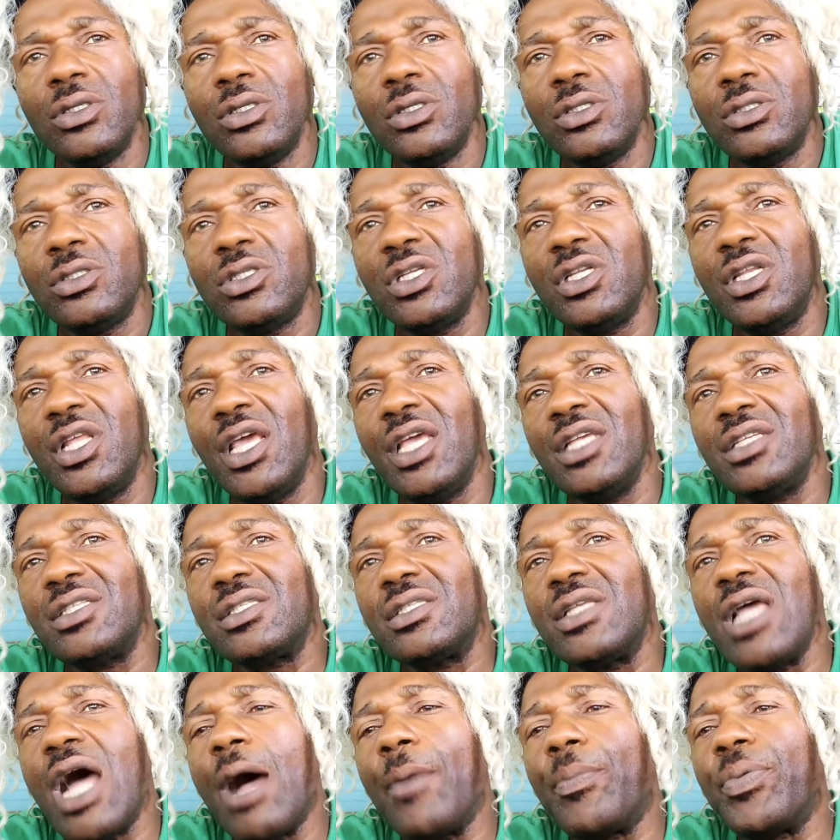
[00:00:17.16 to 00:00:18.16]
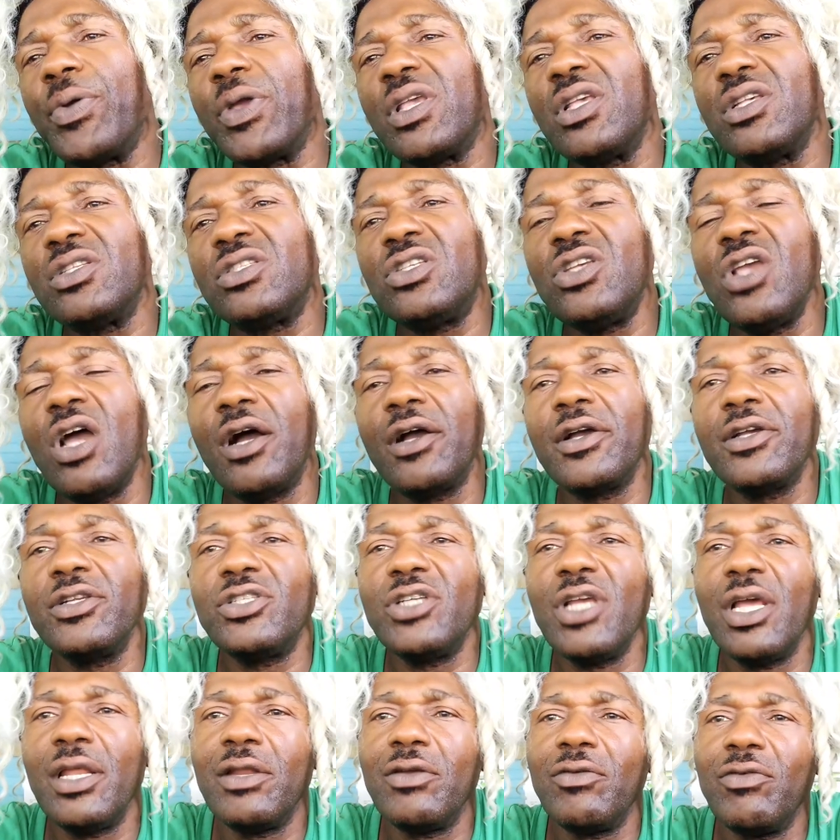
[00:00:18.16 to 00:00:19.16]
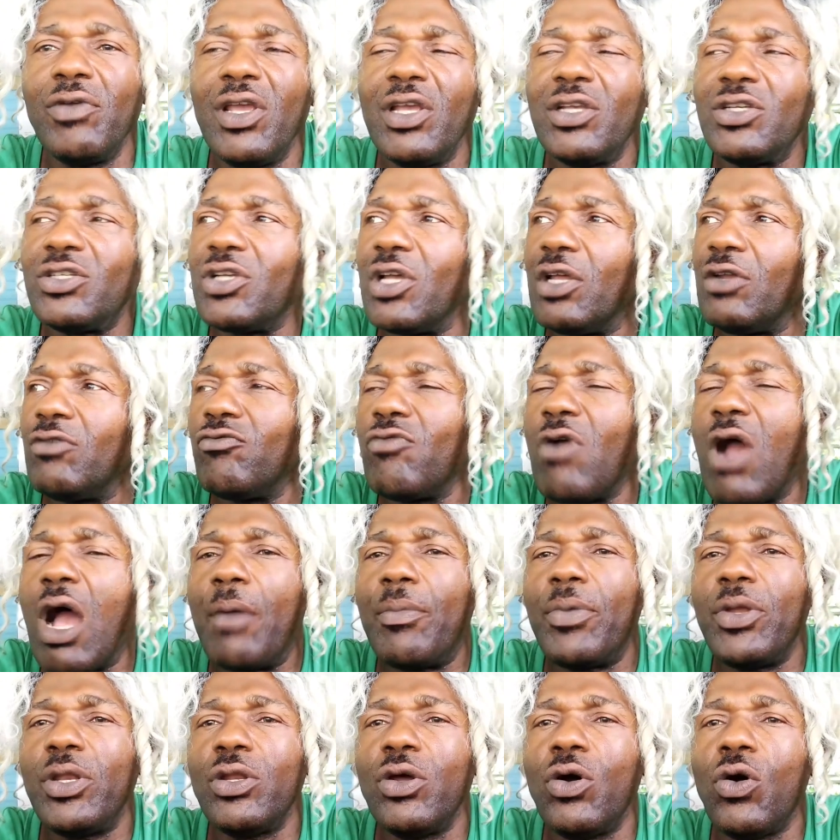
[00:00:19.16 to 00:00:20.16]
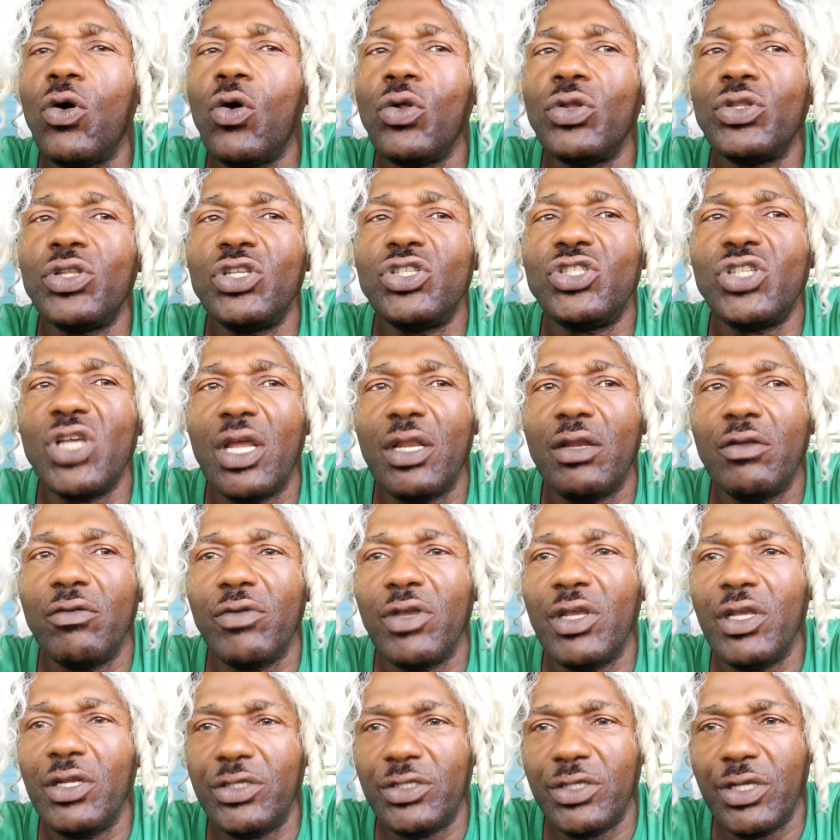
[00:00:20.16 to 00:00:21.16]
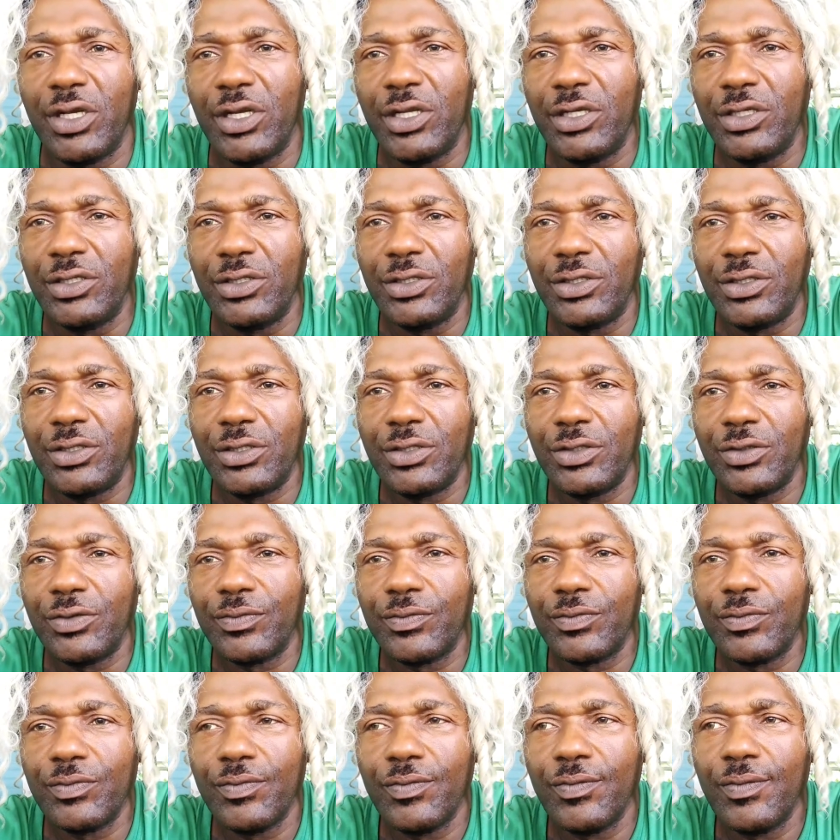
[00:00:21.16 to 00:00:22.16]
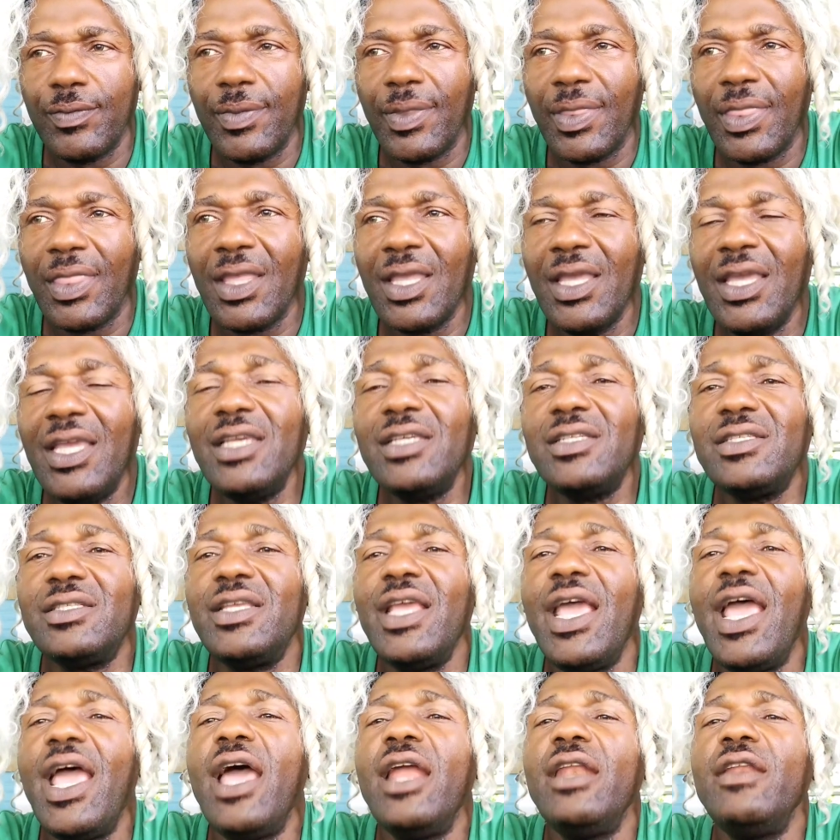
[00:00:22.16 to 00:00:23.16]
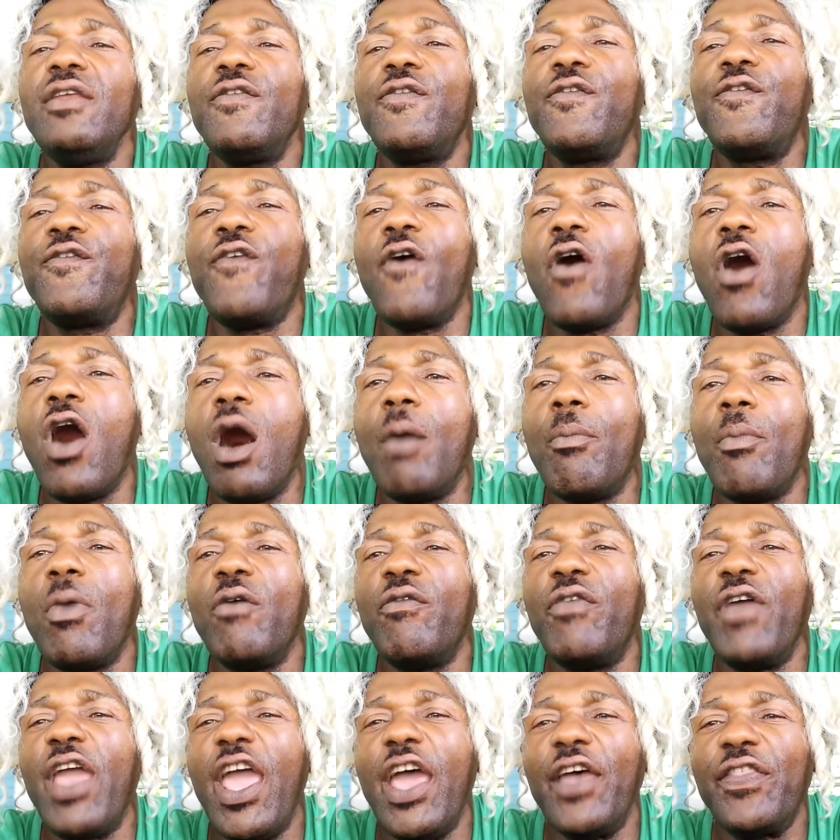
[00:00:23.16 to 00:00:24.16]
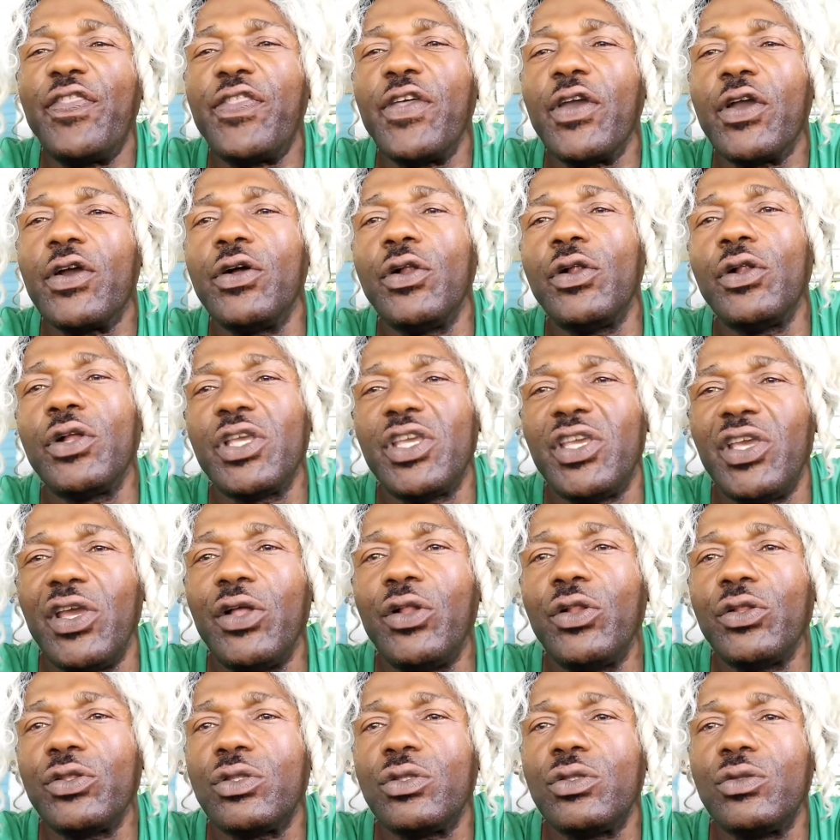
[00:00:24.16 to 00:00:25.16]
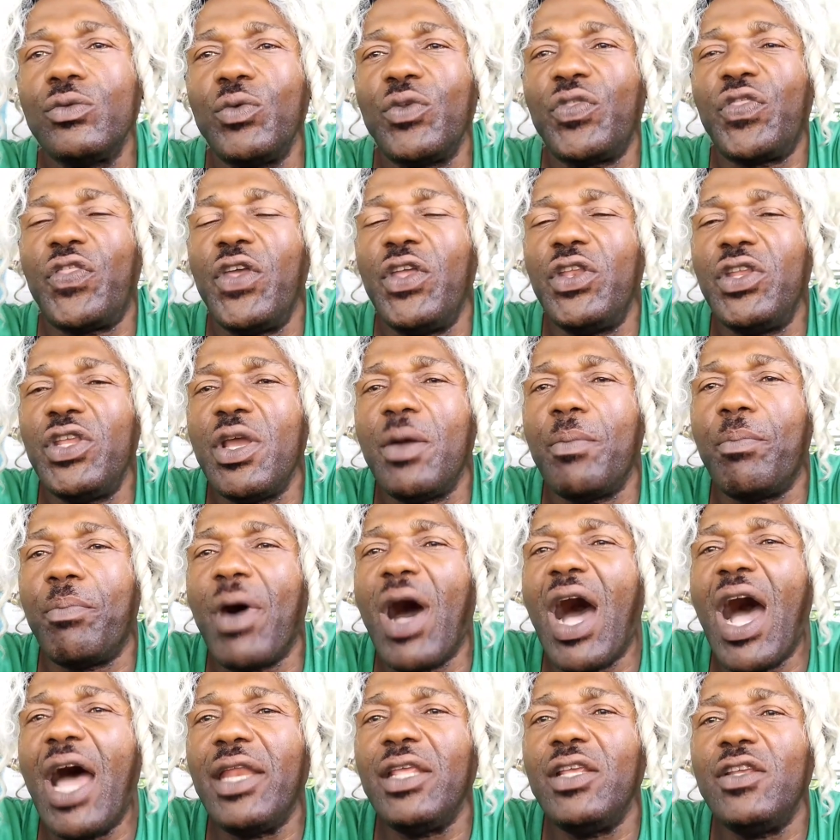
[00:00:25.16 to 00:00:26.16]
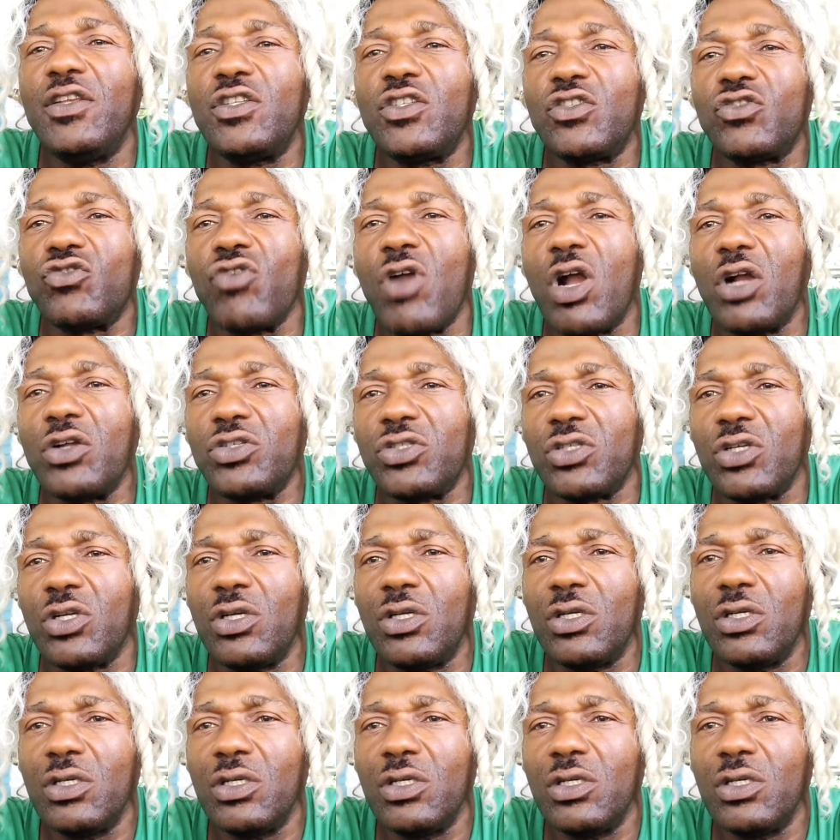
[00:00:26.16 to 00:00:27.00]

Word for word: Today's topic is younger generation robbing the older generations. Is there any form of ethical guilt within your body structure?